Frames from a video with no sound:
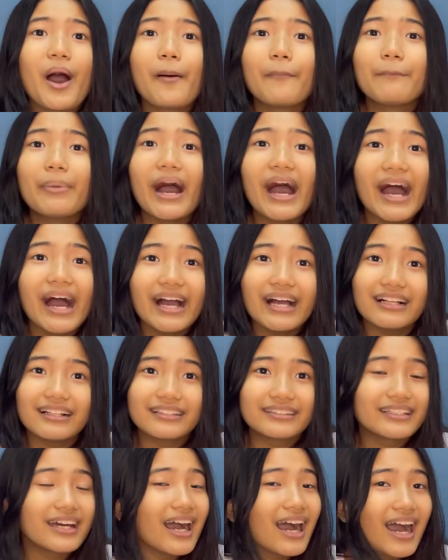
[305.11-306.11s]
piled
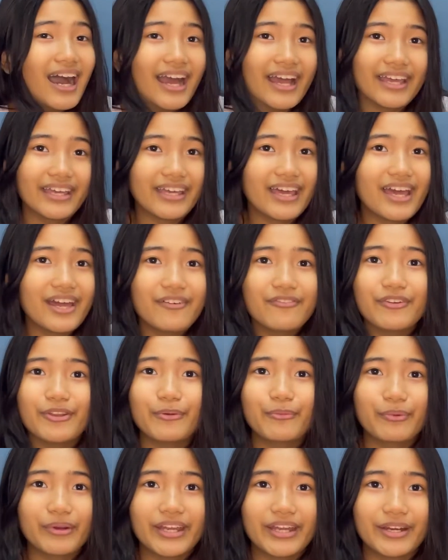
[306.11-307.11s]
high
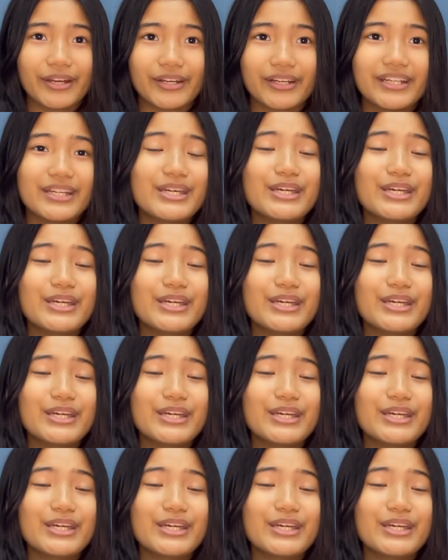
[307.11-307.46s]
everywhere.